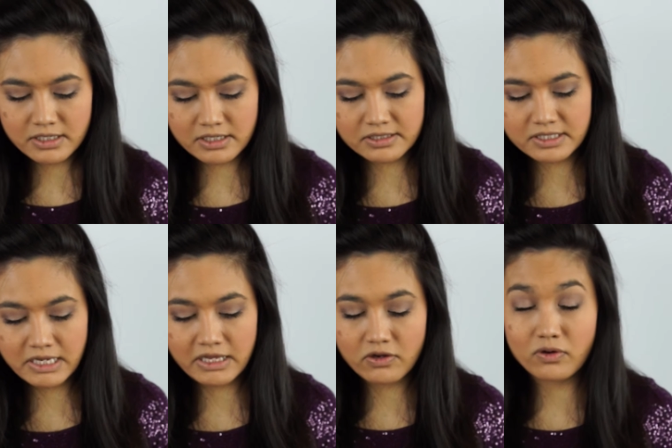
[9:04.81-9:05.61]
is
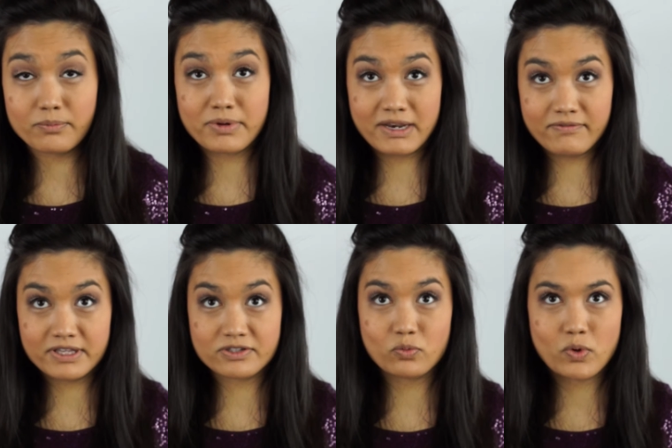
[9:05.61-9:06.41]
take
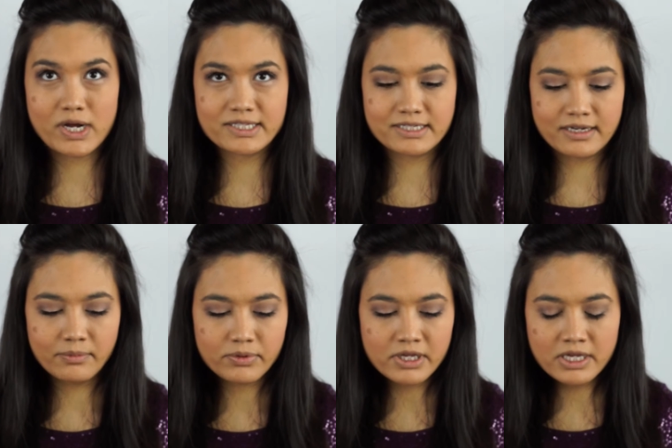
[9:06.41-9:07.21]
Benefit's Watts
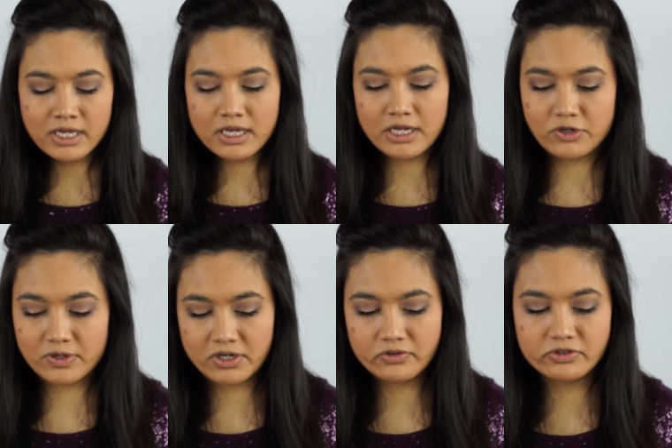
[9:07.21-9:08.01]
Up, and you
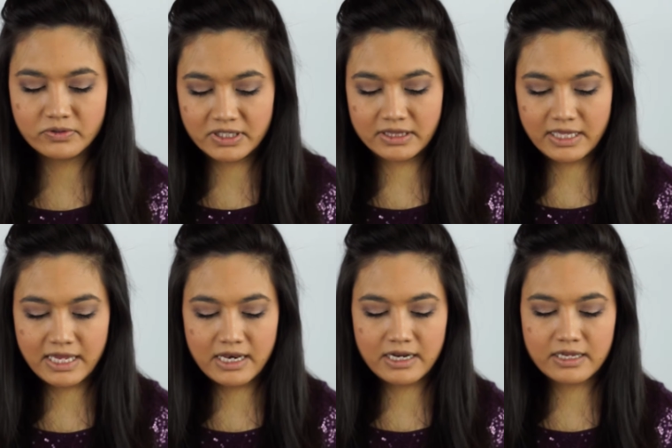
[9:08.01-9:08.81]
can also get
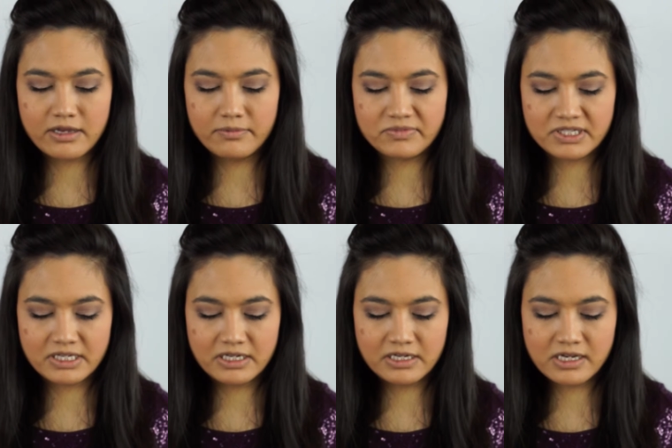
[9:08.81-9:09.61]
that, comes
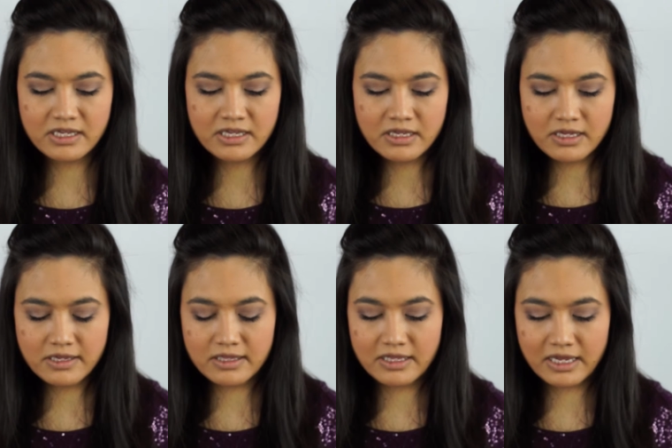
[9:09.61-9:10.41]
in it,
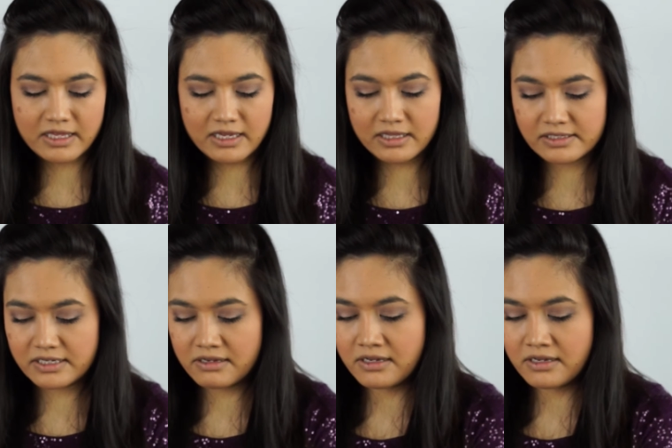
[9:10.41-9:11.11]
in that kit.